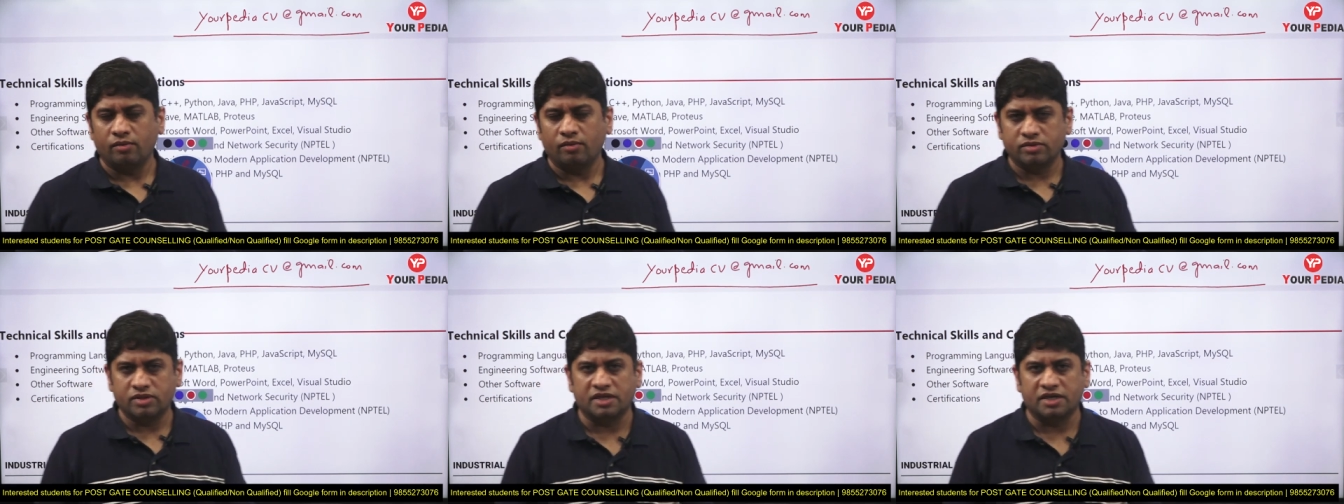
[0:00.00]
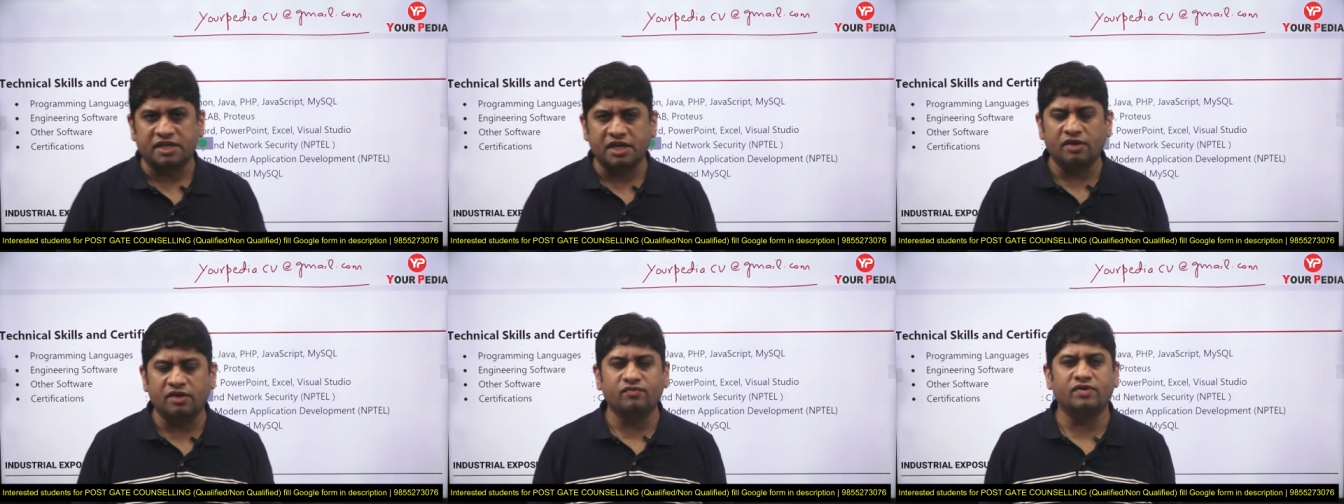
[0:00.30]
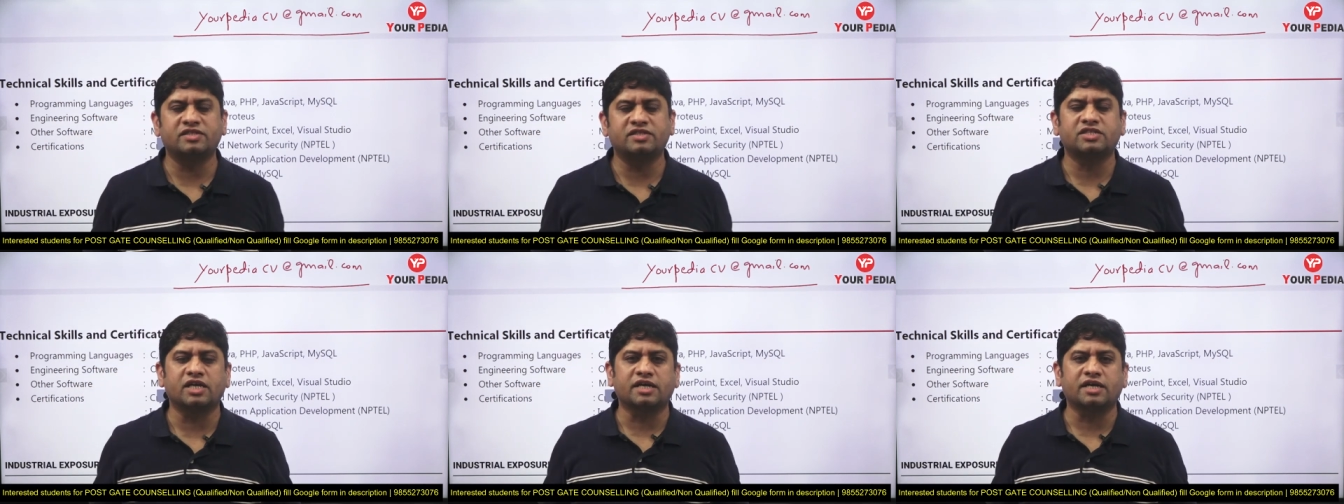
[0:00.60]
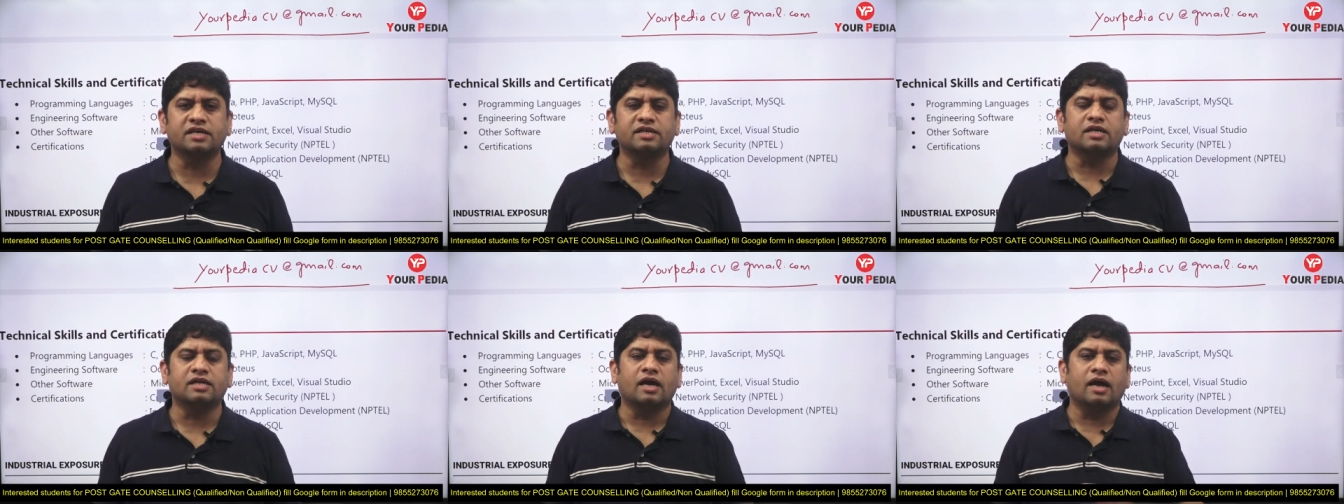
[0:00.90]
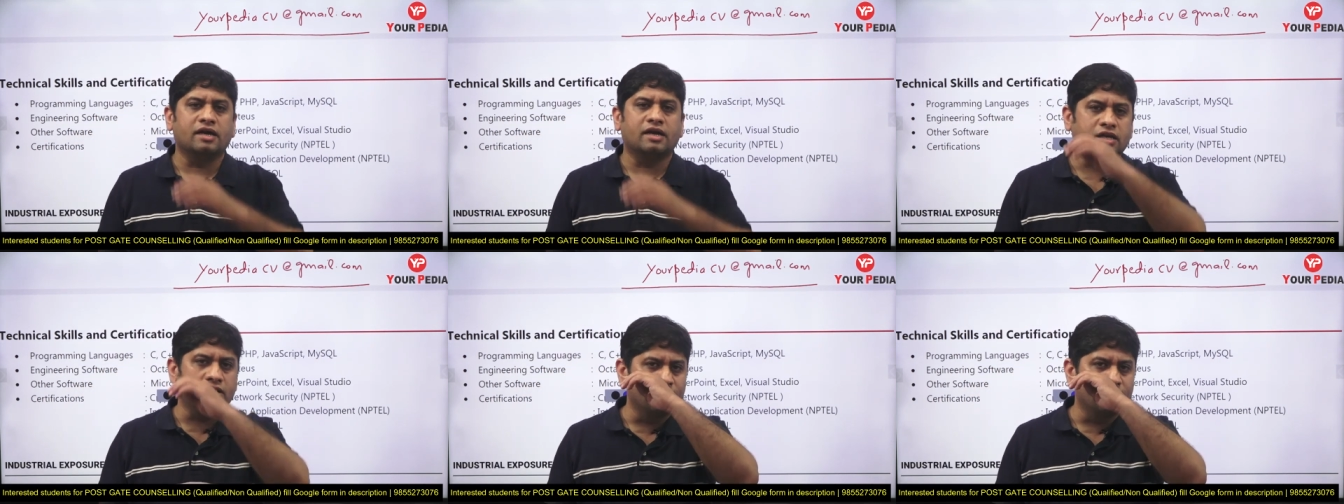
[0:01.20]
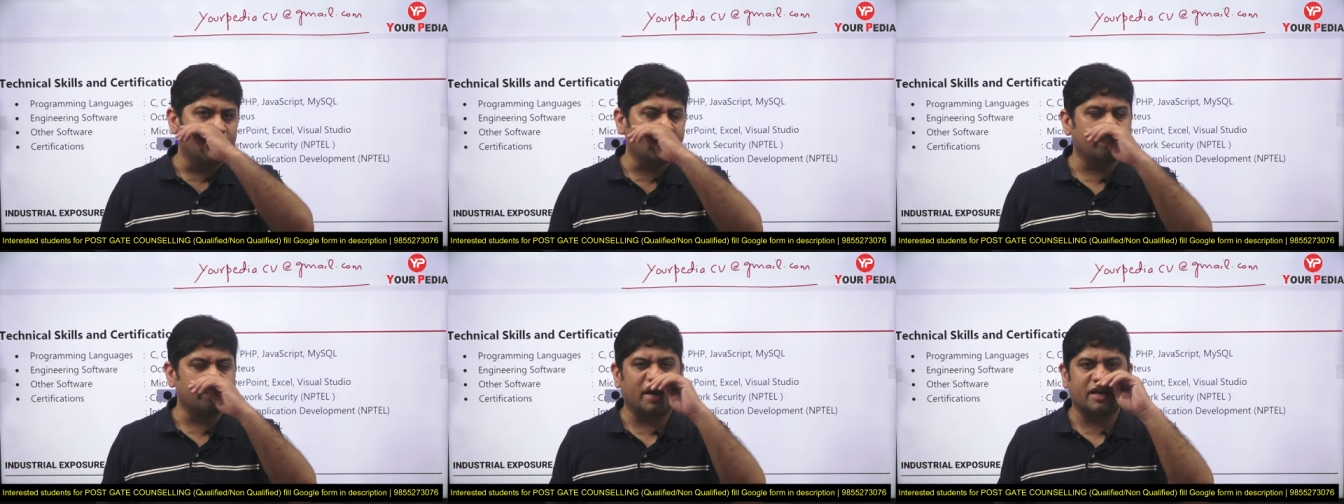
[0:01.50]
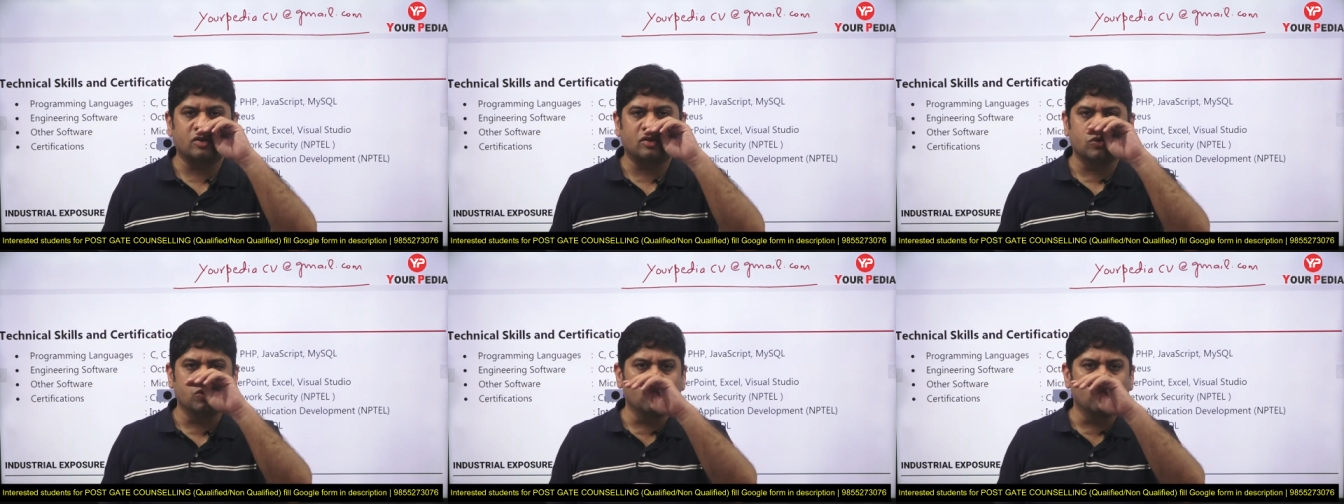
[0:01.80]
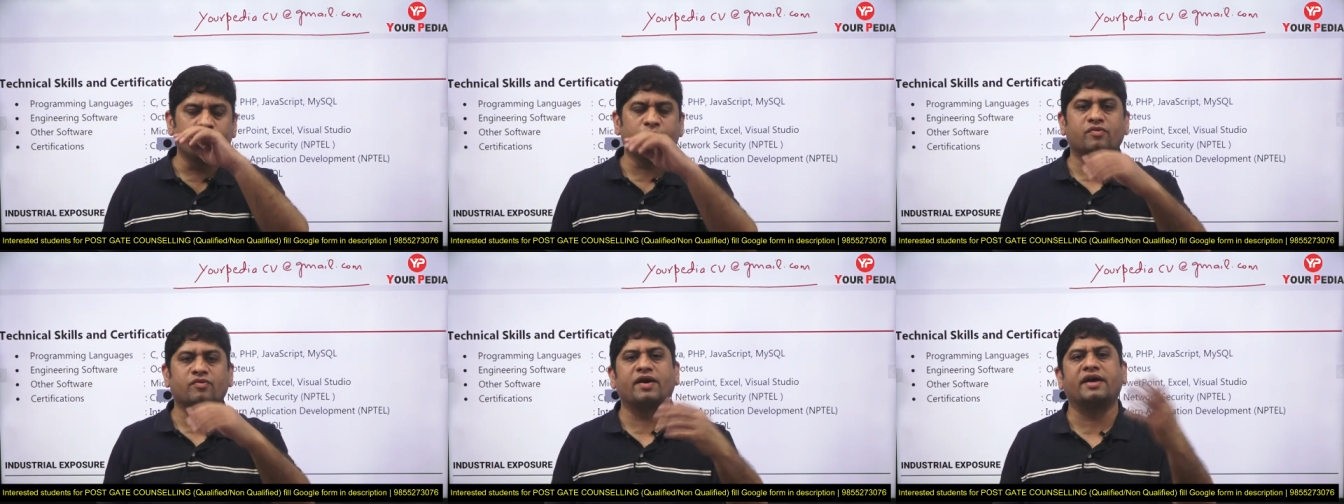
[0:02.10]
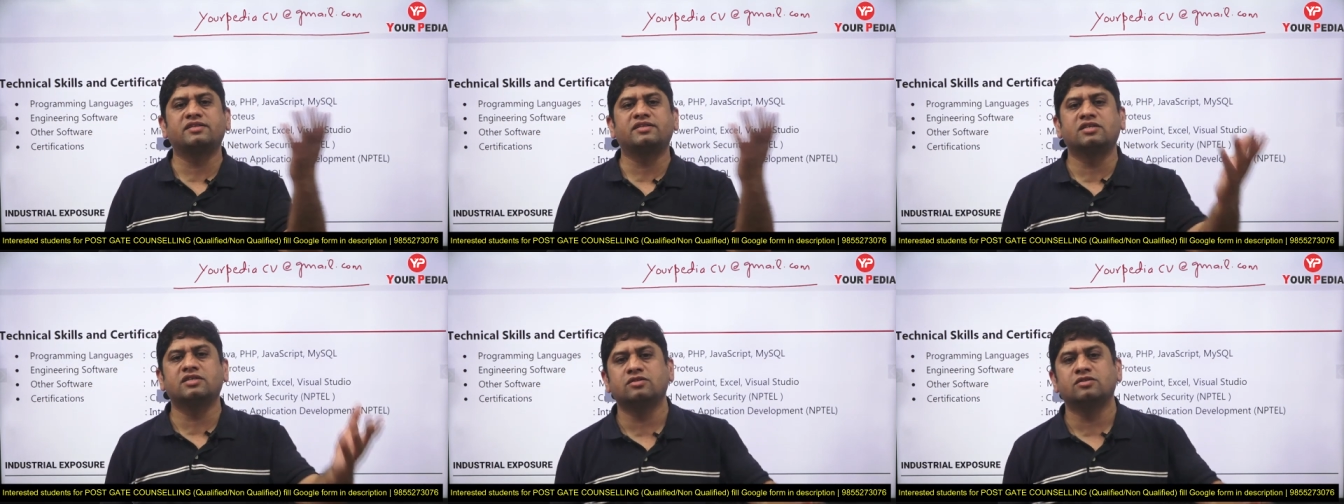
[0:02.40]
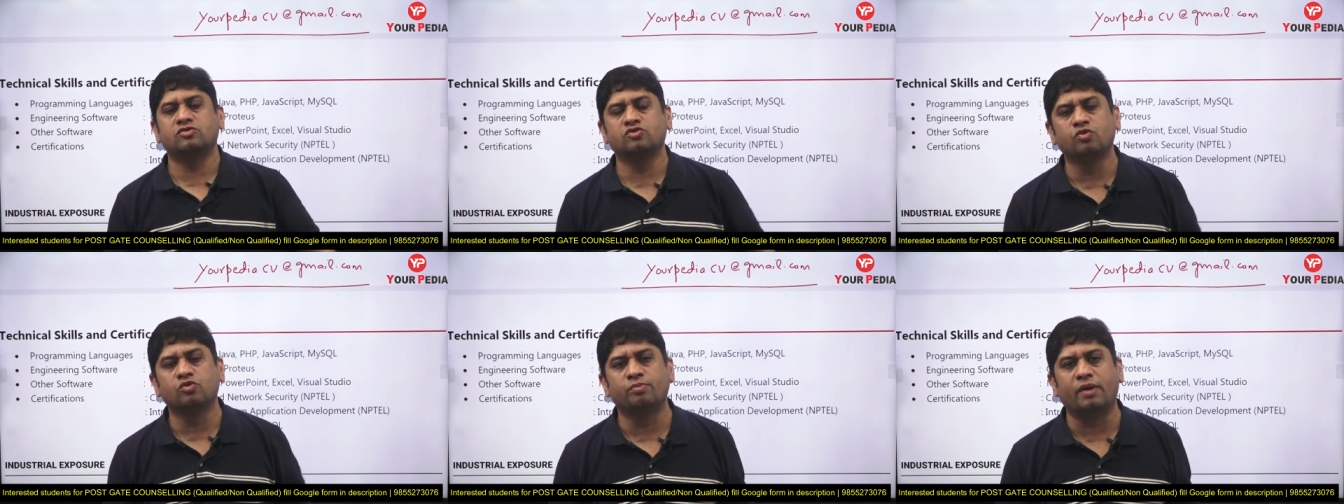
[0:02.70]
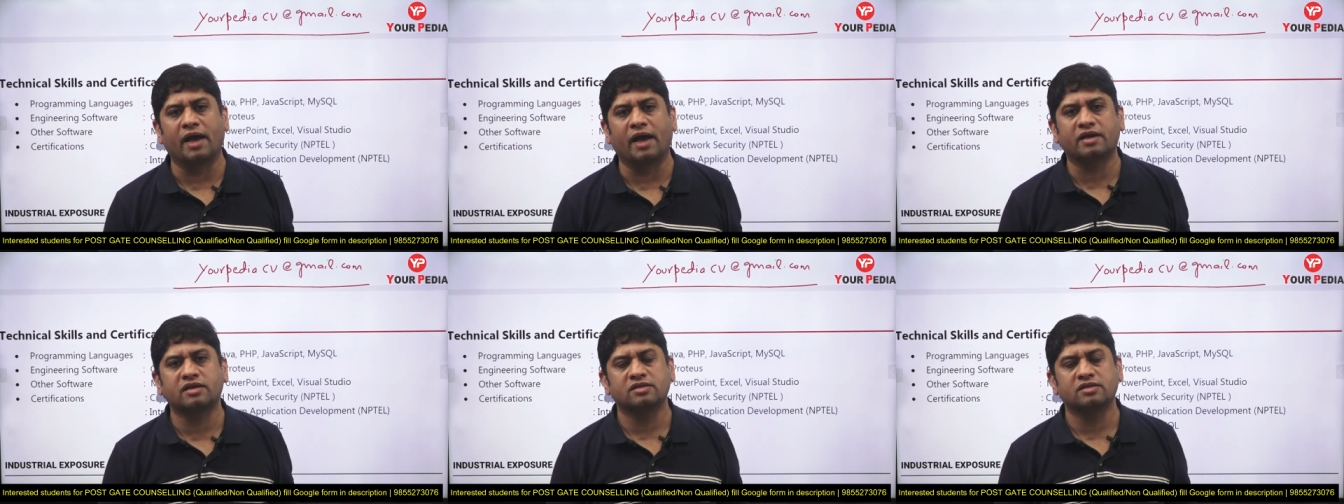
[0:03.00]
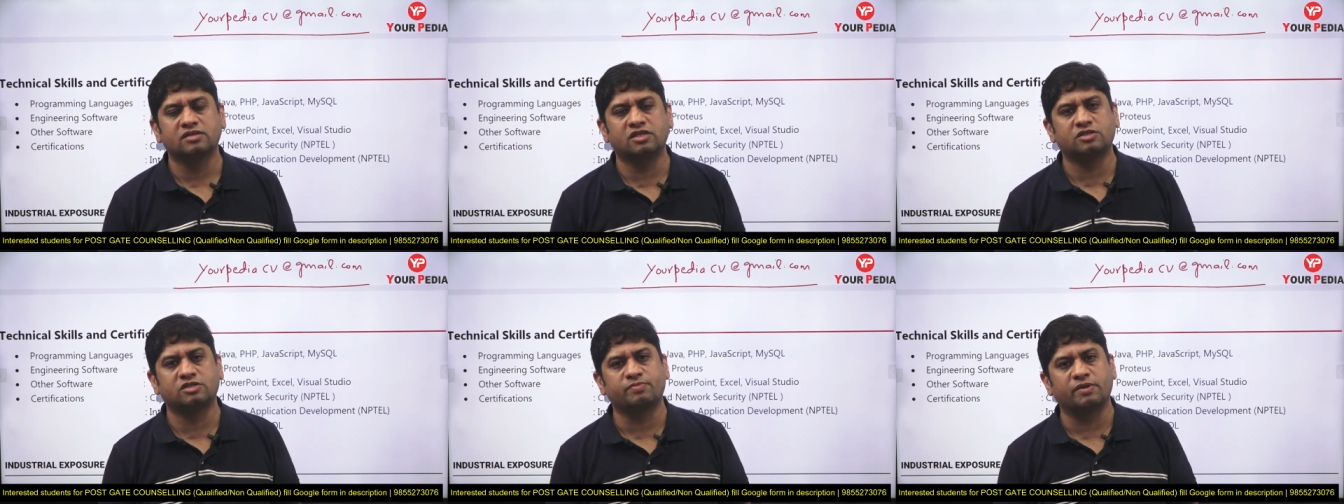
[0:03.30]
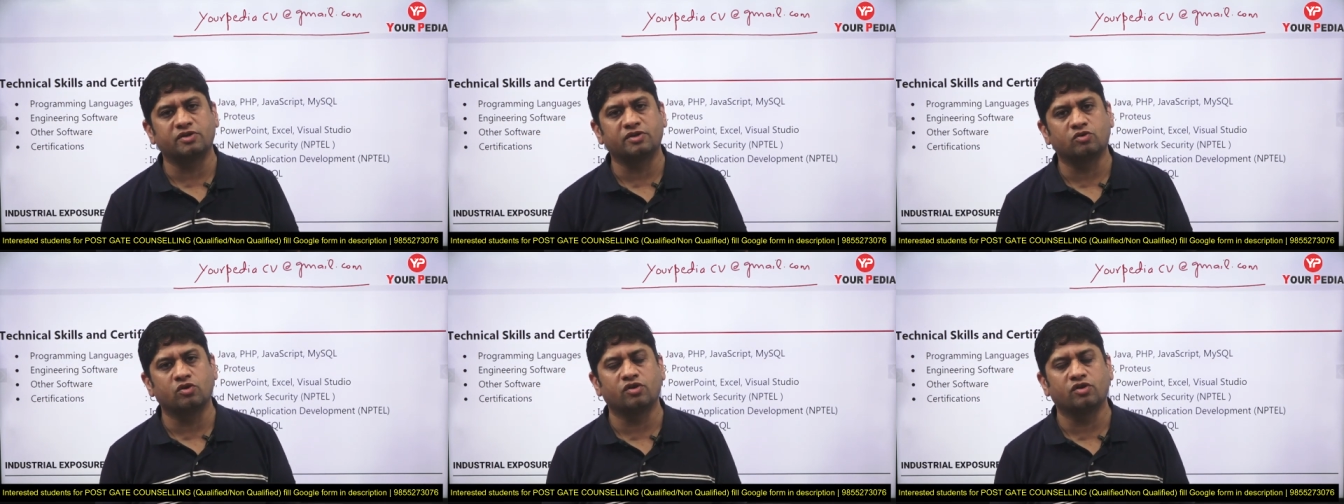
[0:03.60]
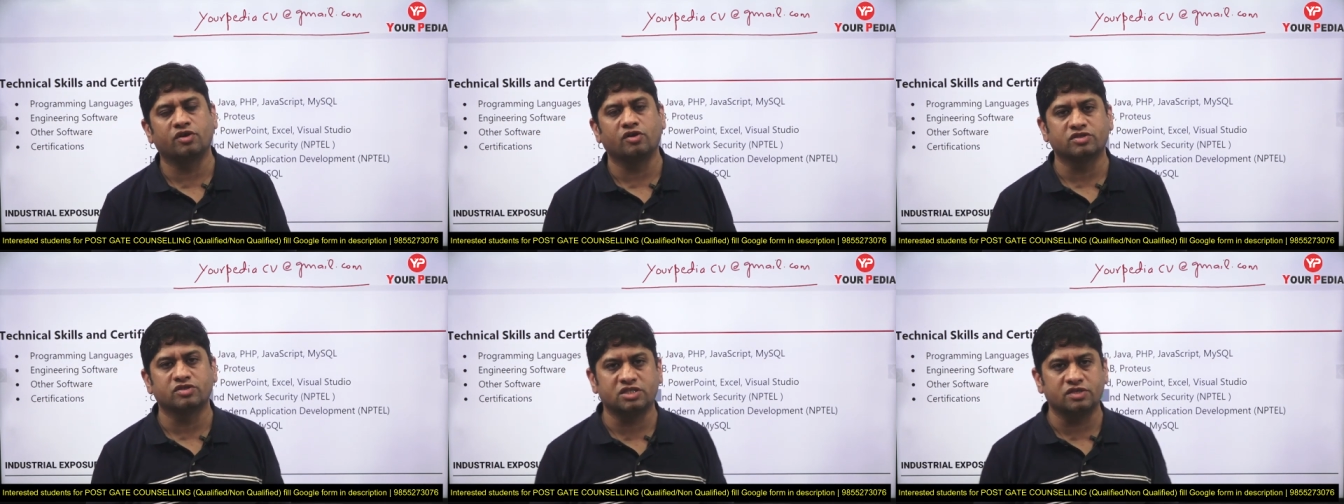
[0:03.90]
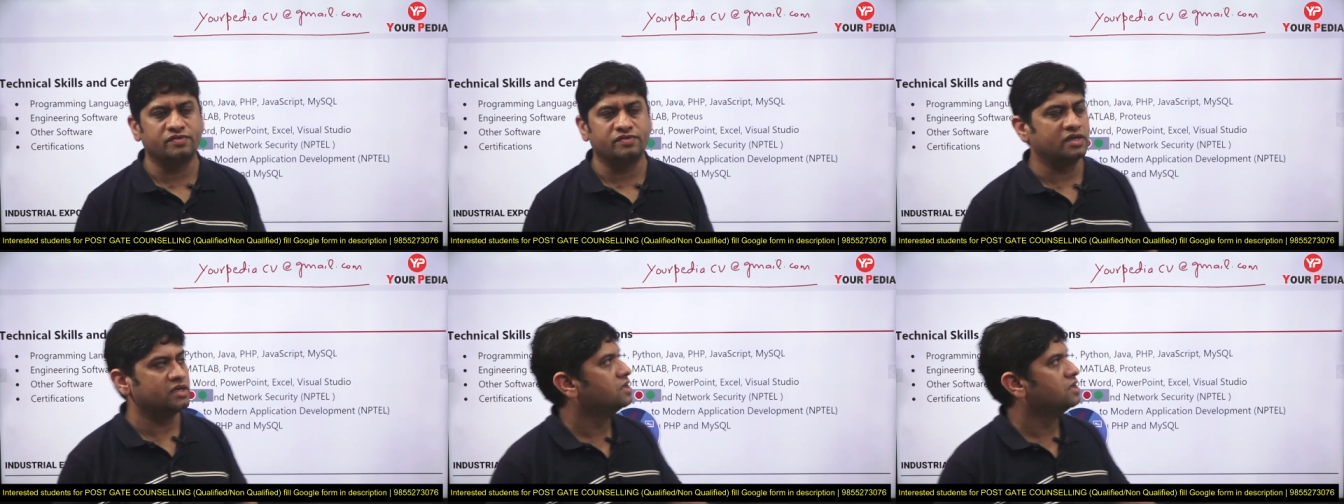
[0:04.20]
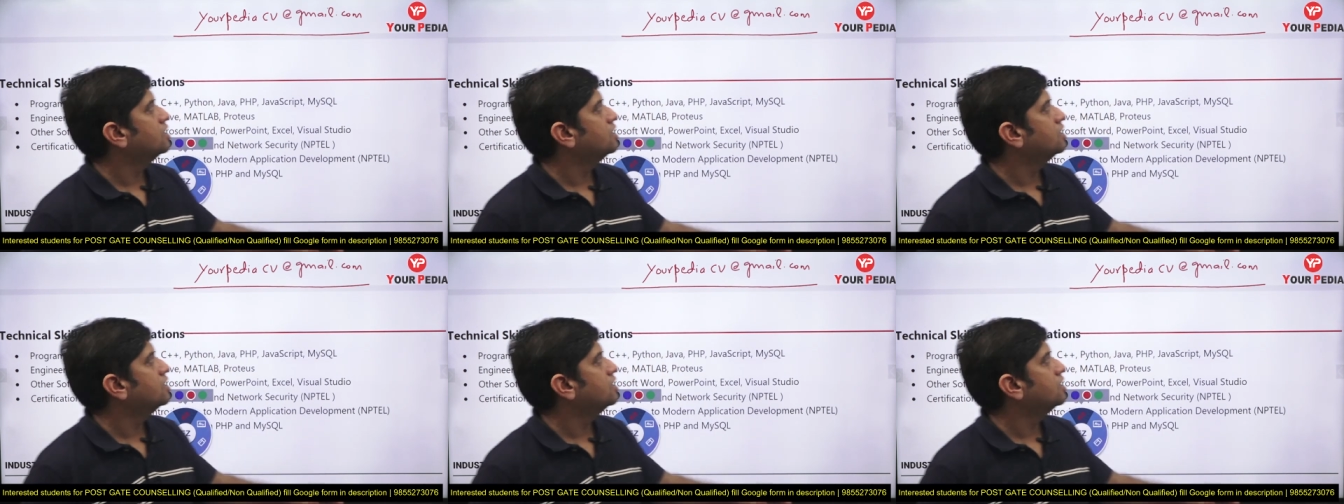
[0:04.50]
The team will check it and revert back to you, provide you back this particular your CV.